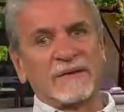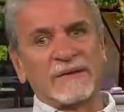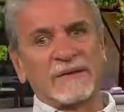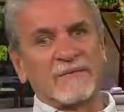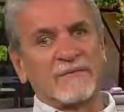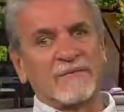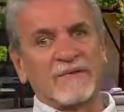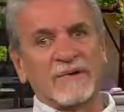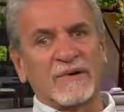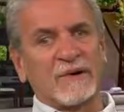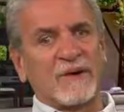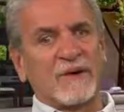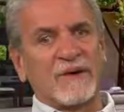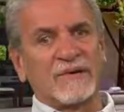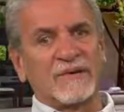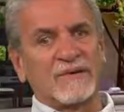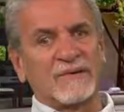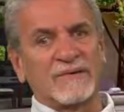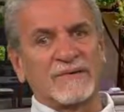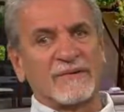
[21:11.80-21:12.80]

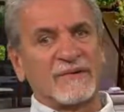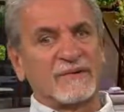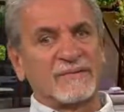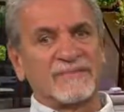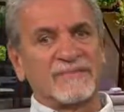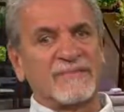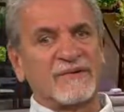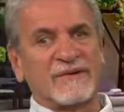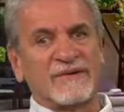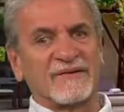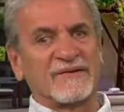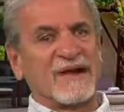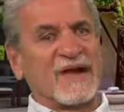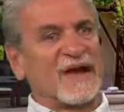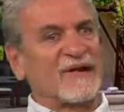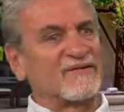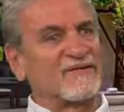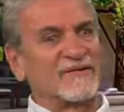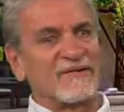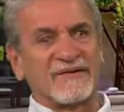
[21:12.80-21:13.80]
know, they're
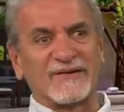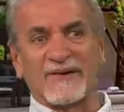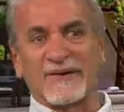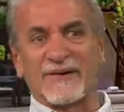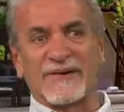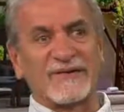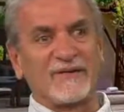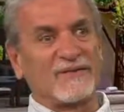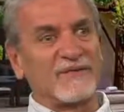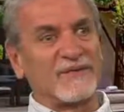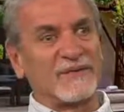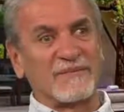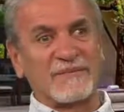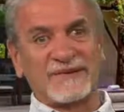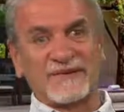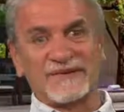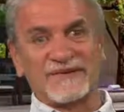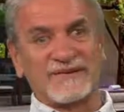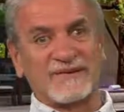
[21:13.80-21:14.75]
national. They're all over the place.